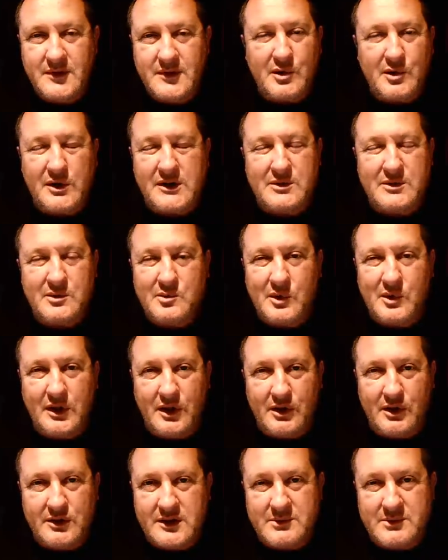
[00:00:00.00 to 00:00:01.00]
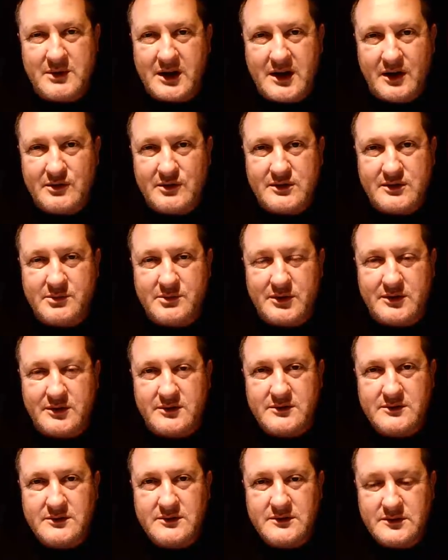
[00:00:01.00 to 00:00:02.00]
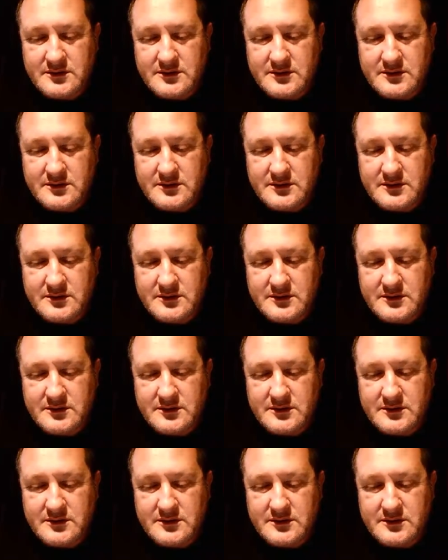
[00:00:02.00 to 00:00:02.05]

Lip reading: No one will hold him accountable.